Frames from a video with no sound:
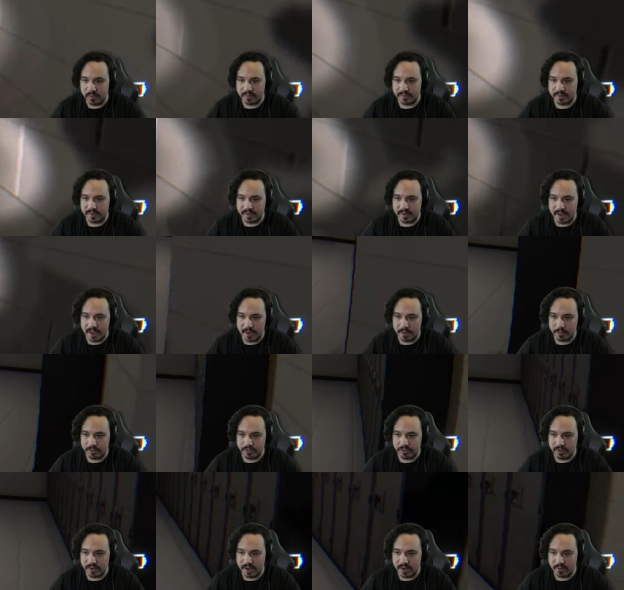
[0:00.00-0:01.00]
This entire
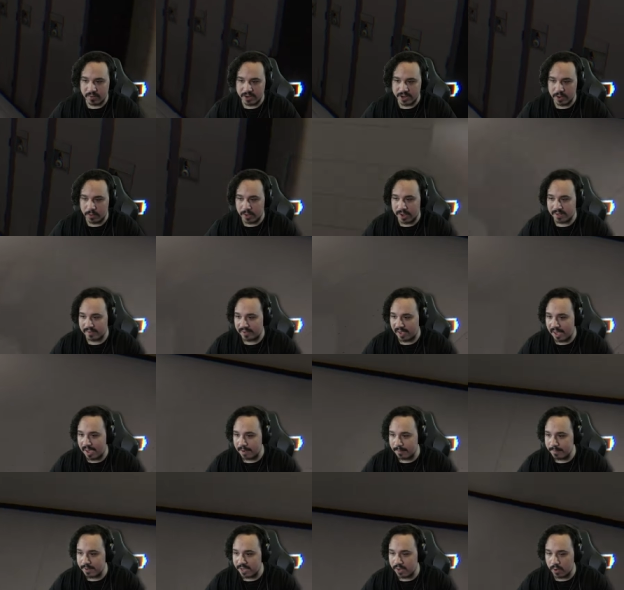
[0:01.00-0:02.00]
scenario has
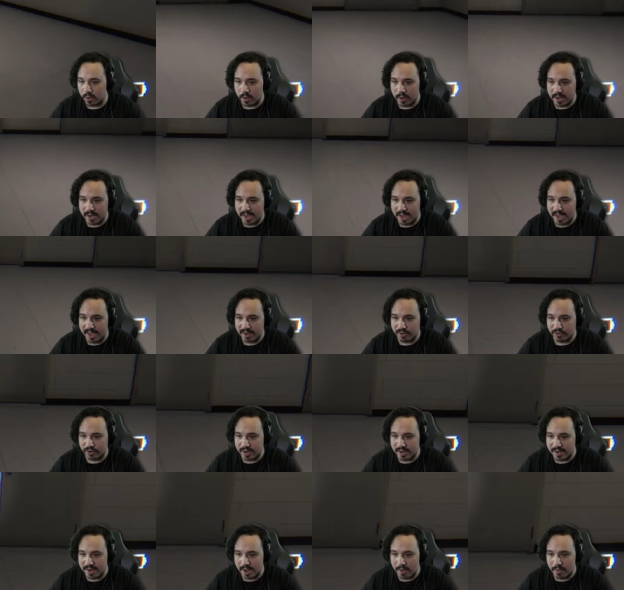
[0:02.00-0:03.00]
had me on edge
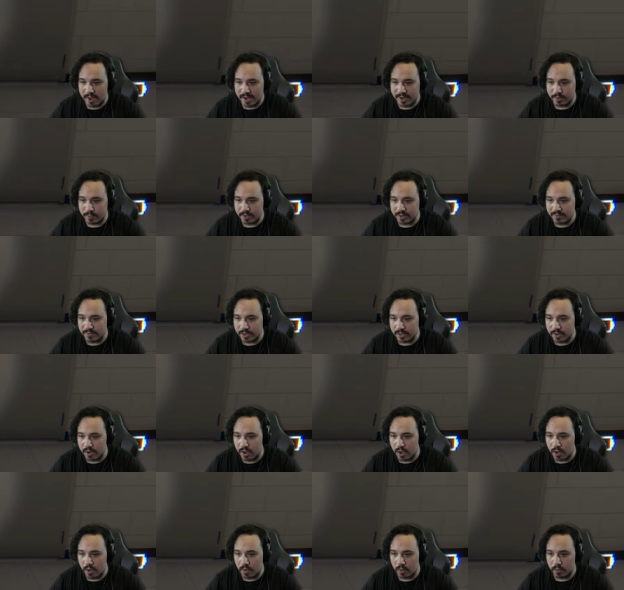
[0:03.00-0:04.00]
and now I don't even
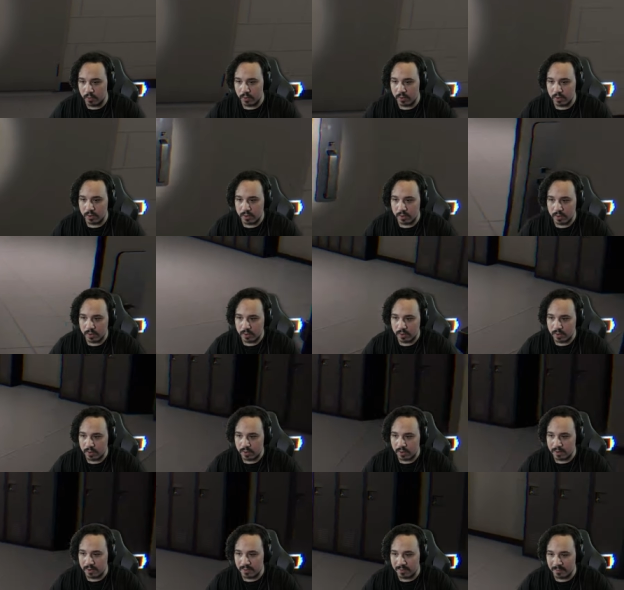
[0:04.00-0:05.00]
know
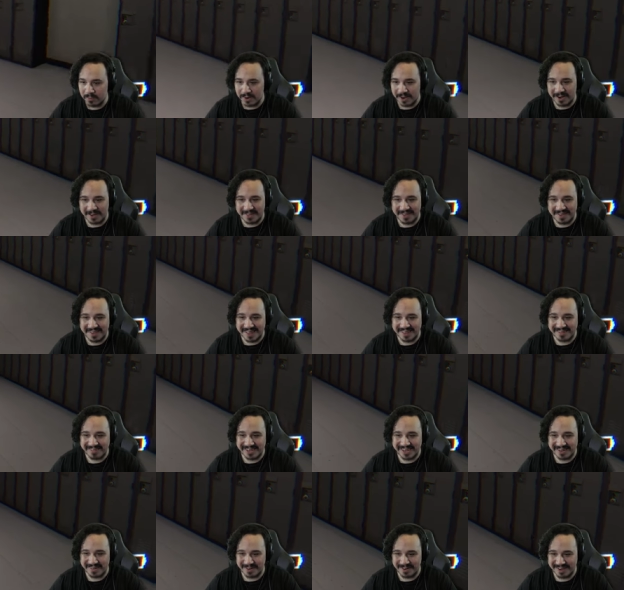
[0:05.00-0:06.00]
where the
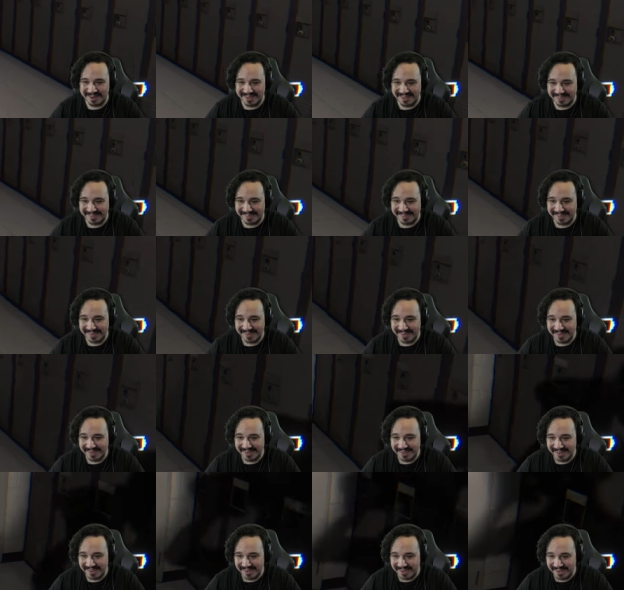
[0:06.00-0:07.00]
elevator is.
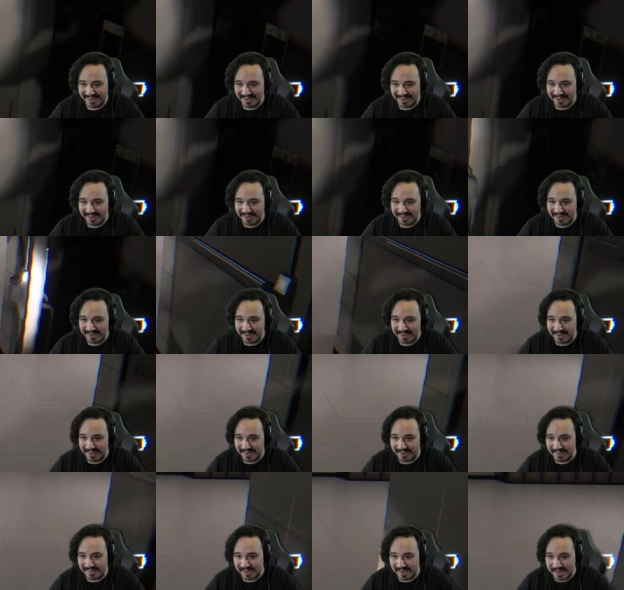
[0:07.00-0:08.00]

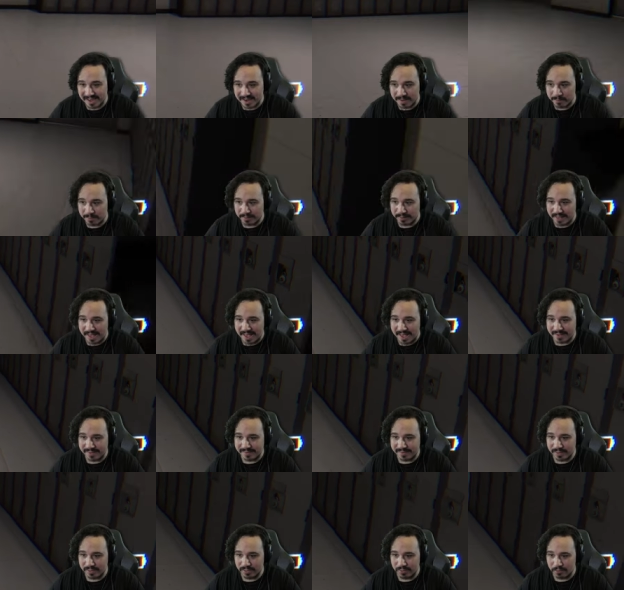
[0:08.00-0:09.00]
Because I kind of
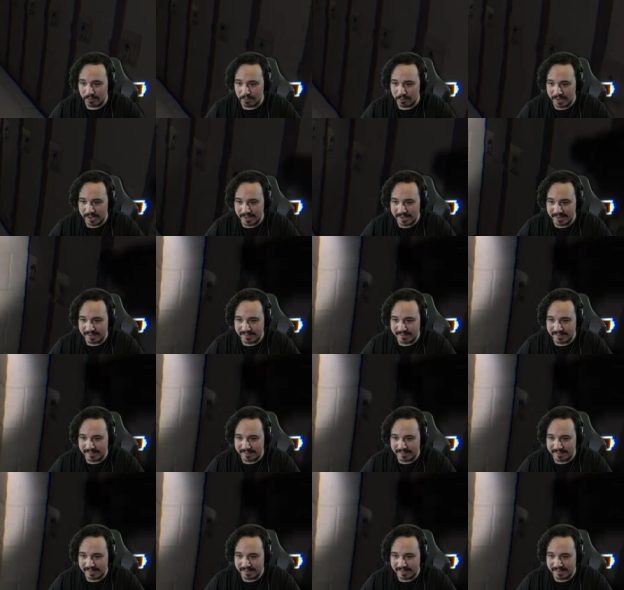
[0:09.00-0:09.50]
blasted through it.